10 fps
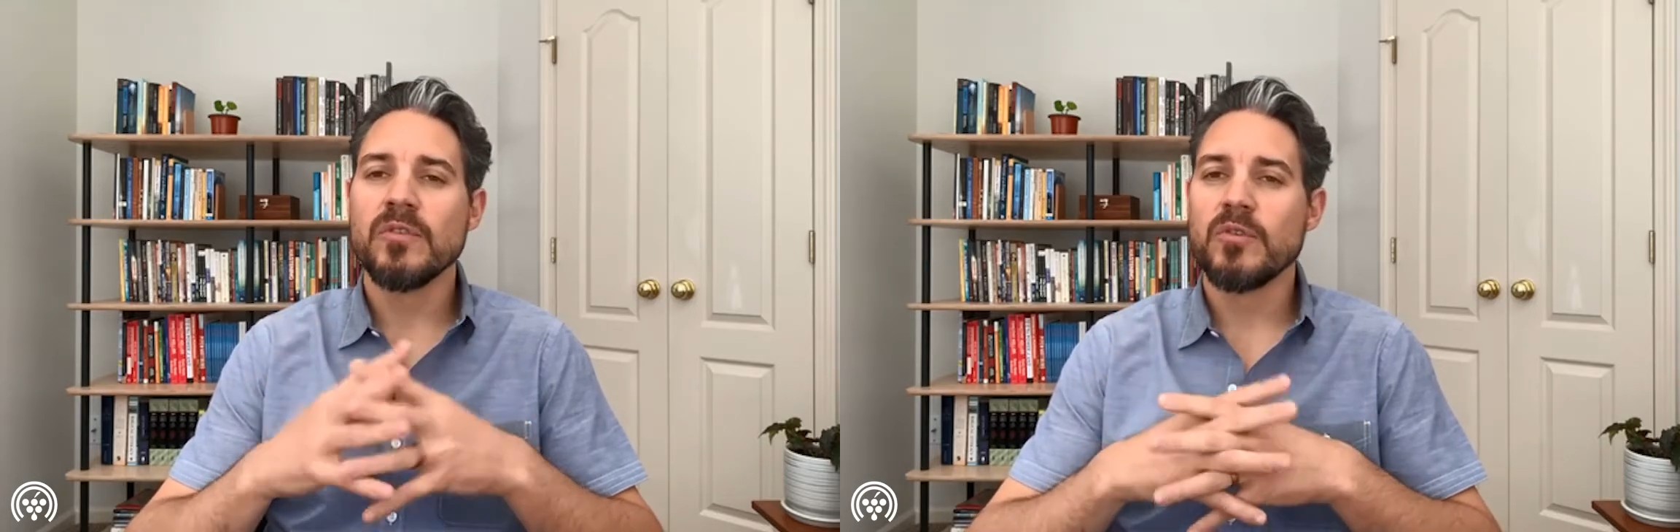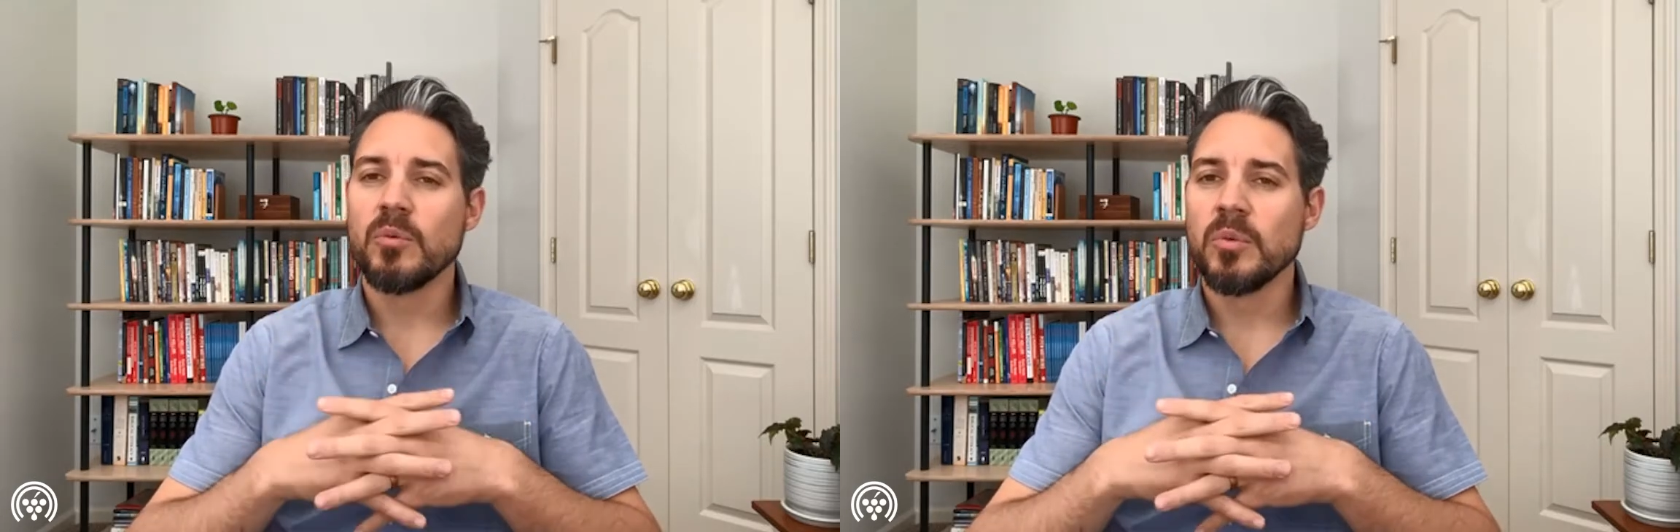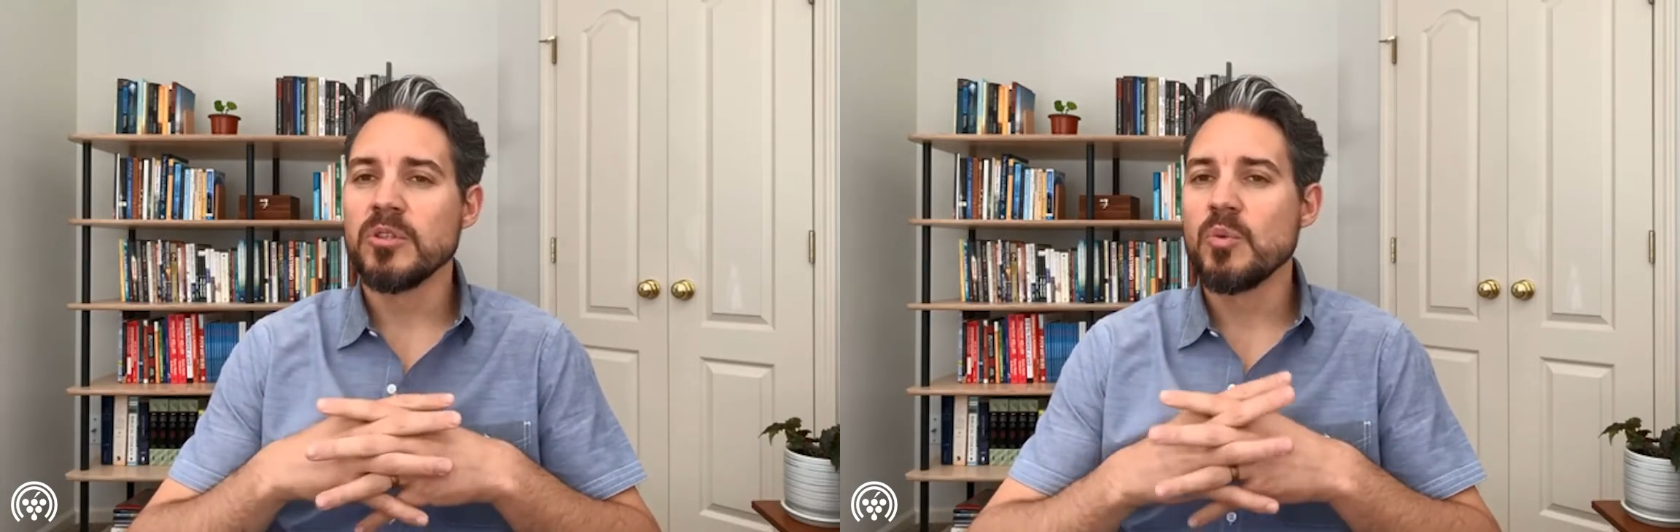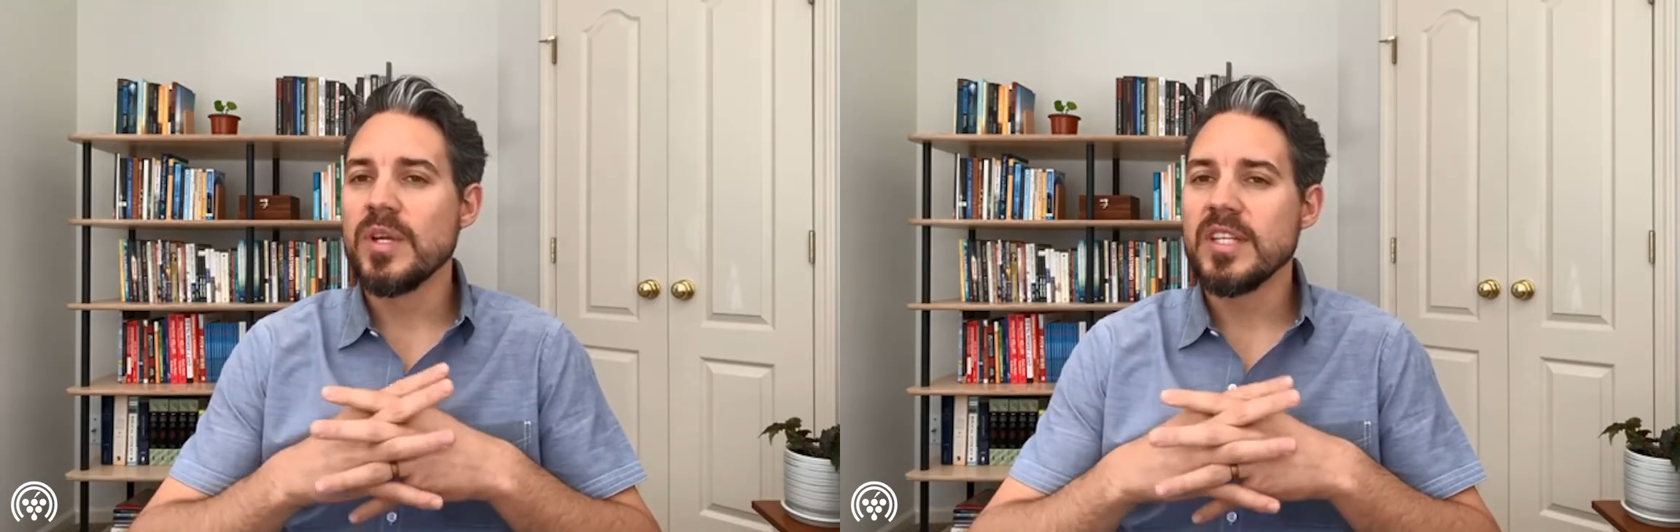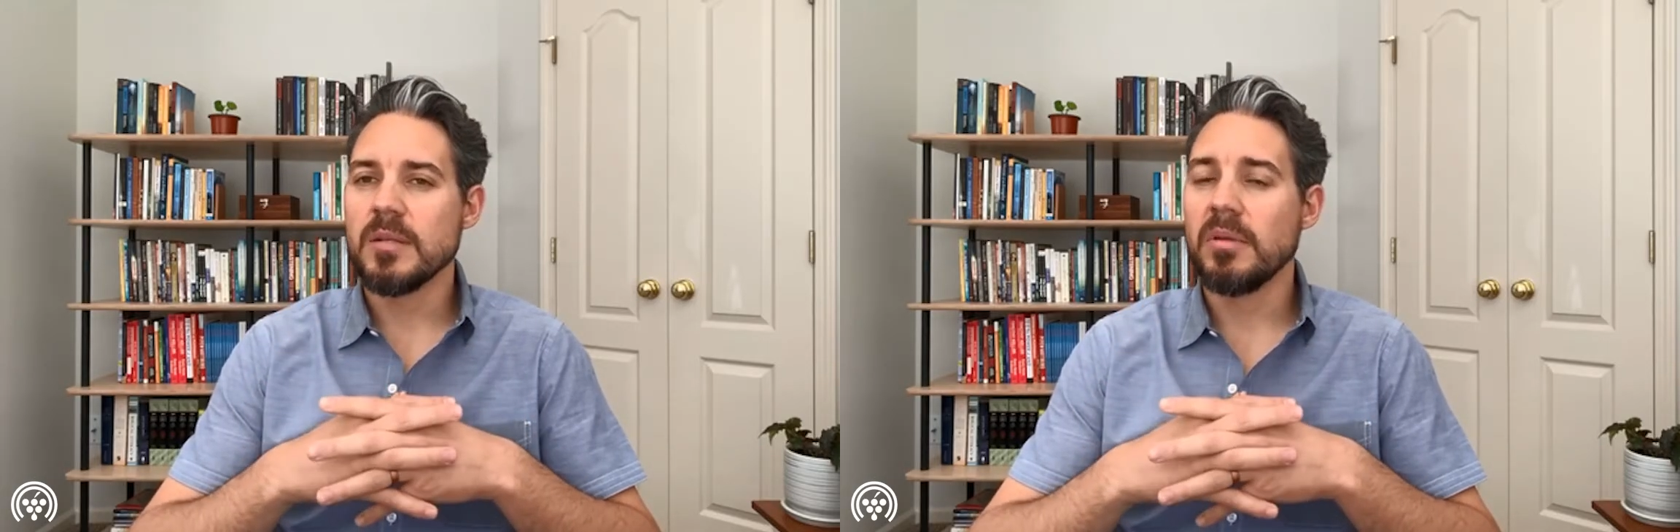of the world's
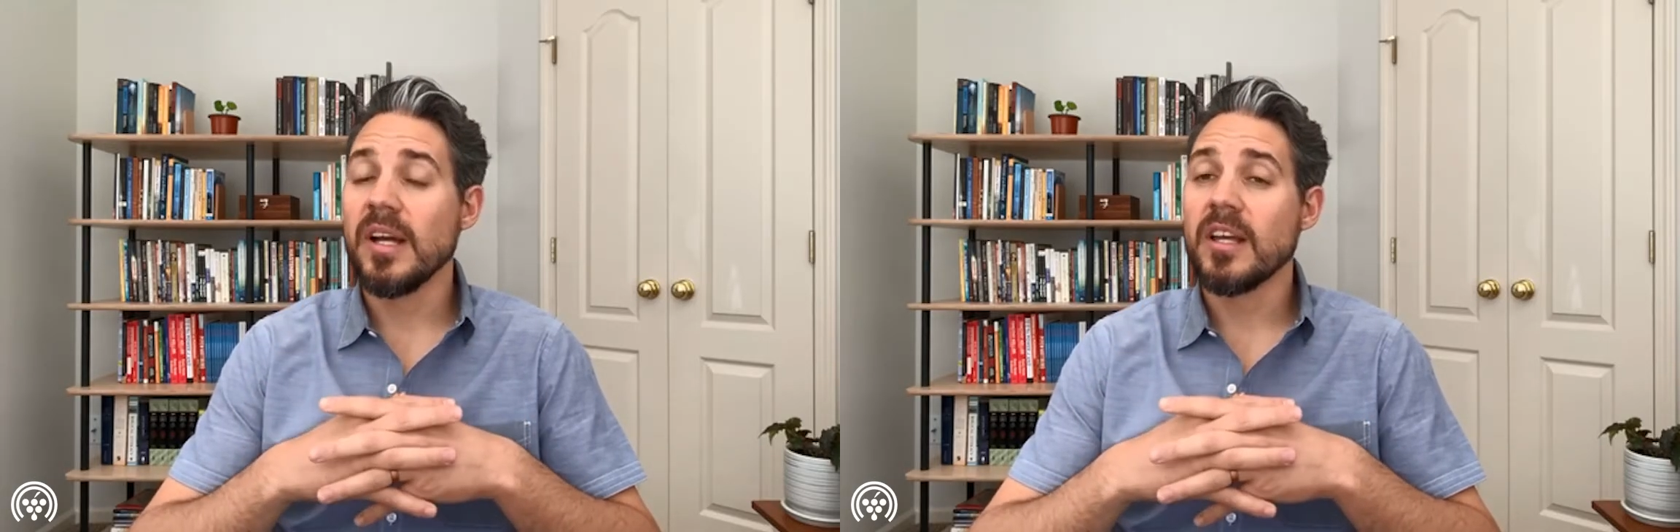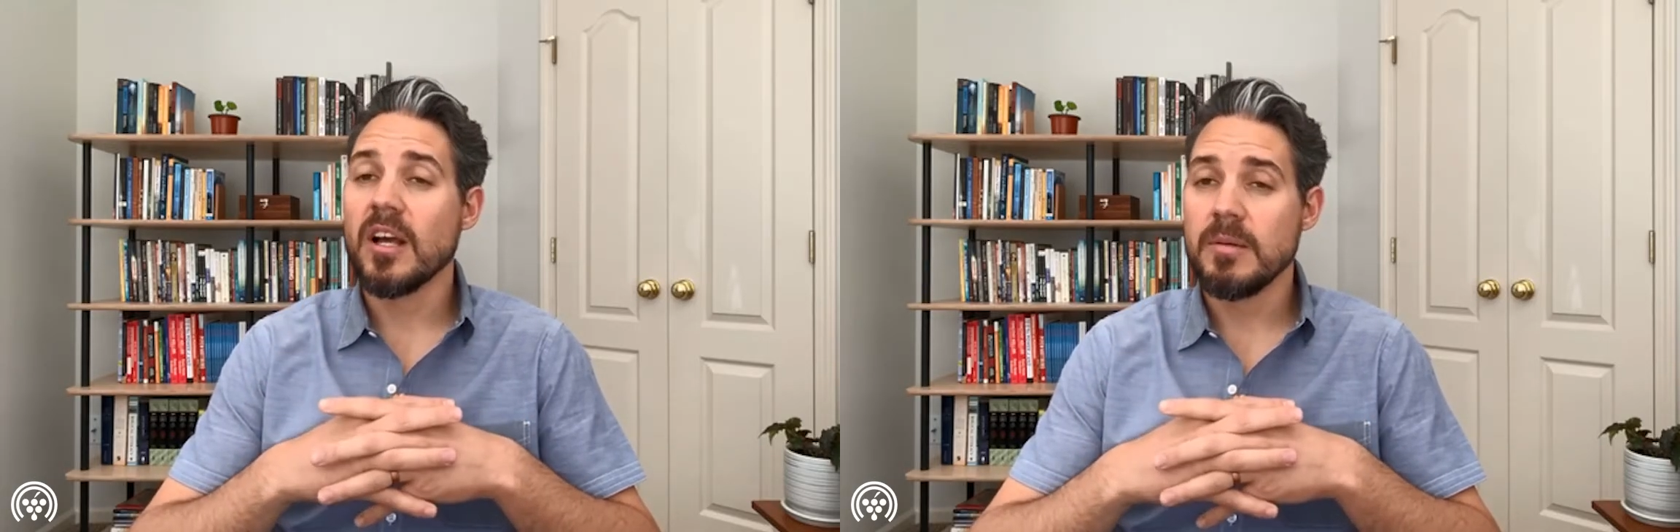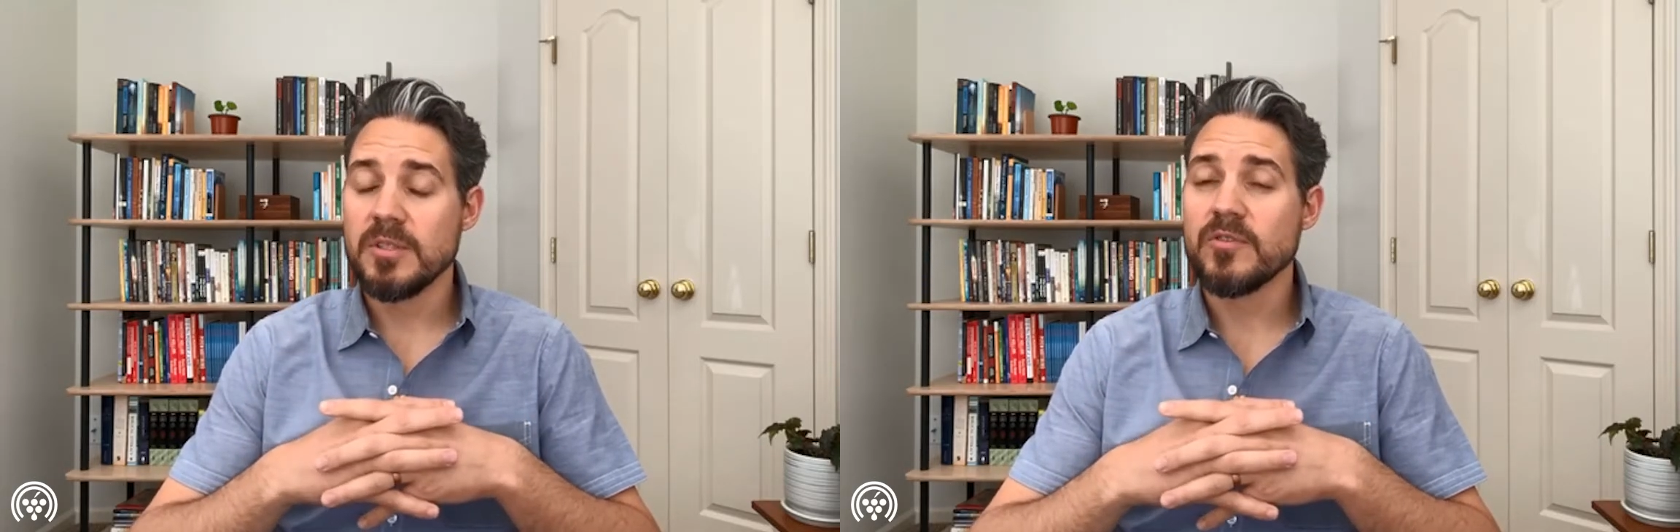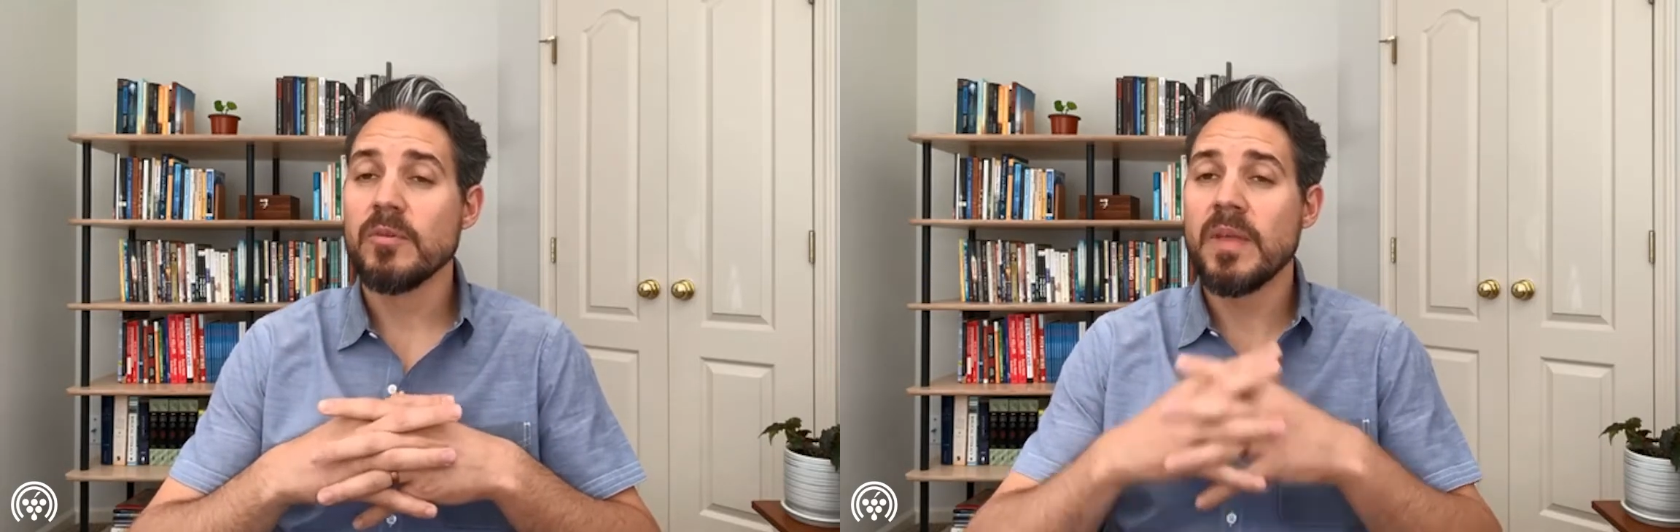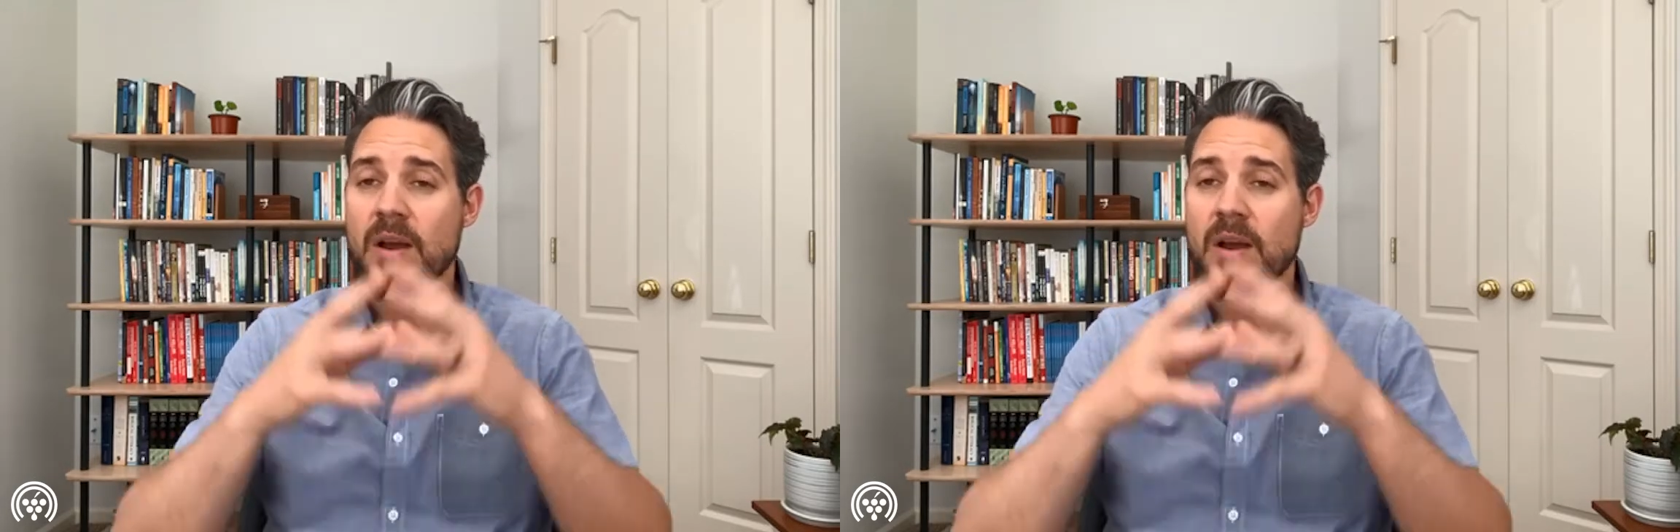wheat supply comes from